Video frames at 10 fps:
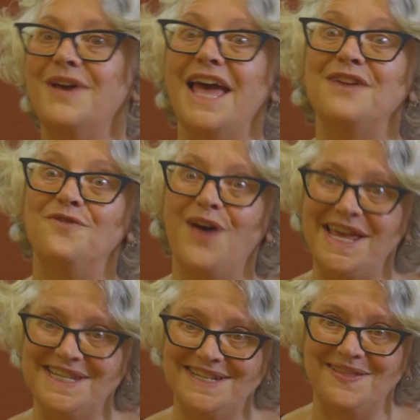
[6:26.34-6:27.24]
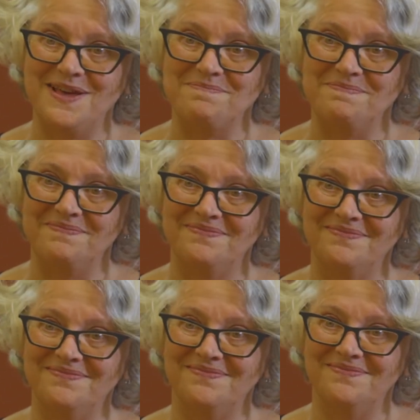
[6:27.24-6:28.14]
advised them
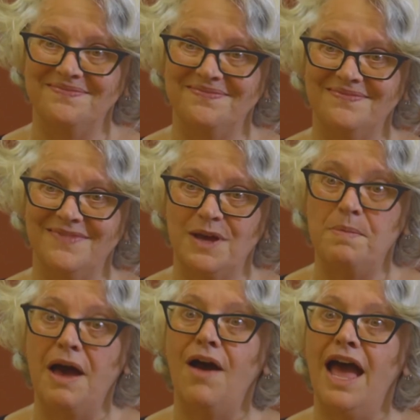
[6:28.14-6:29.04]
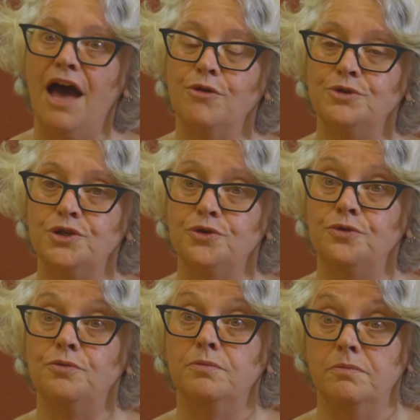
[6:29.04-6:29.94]
about how
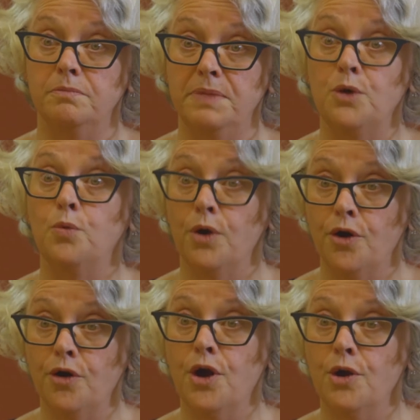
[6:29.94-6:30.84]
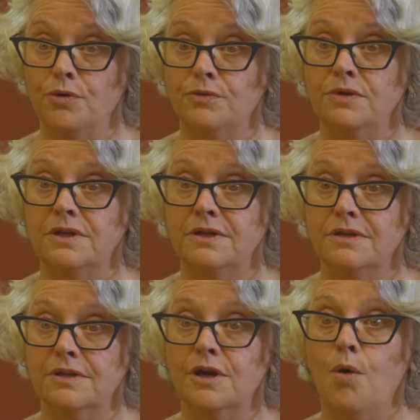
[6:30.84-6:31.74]
to be a worker-owned
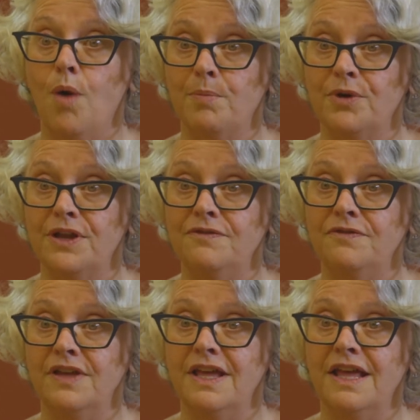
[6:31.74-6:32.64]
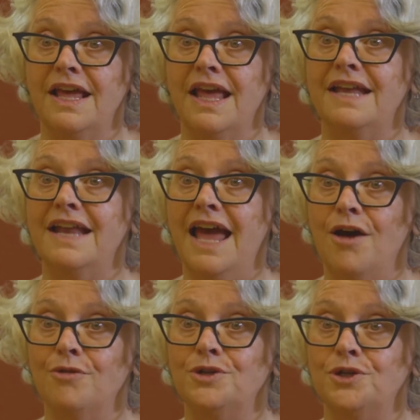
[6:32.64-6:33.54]
cooperative and
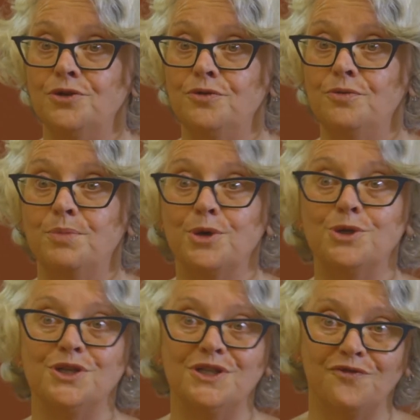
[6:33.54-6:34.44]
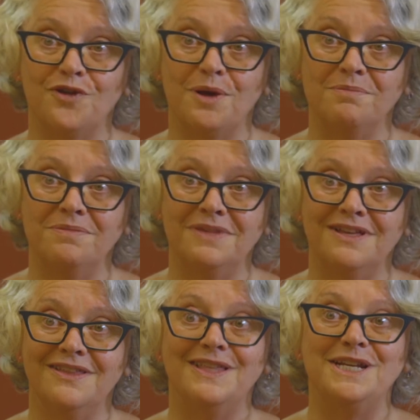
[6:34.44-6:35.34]
how to purchase from
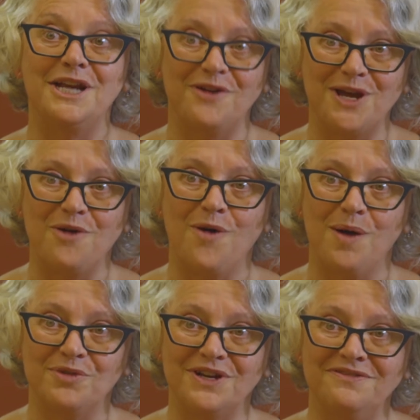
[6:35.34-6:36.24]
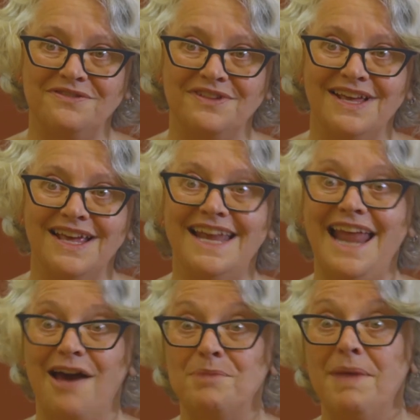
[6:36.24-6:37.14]
the dairy cooperative and
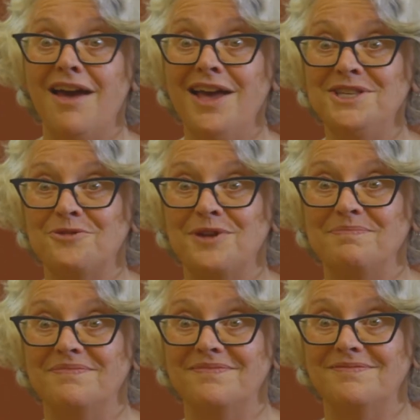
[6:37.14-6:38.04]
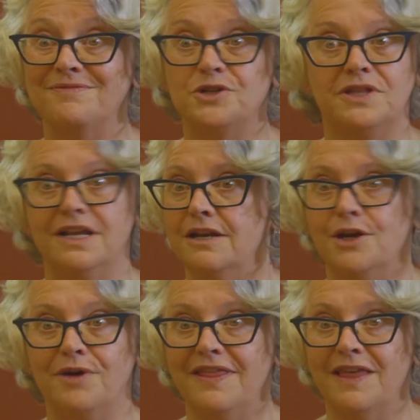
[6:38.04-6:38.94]
how to make ice cream, which they didn't
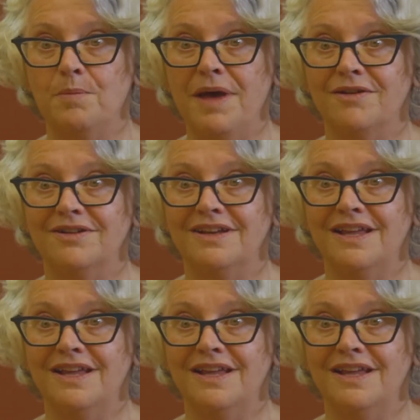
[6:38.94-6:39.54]
know anything about.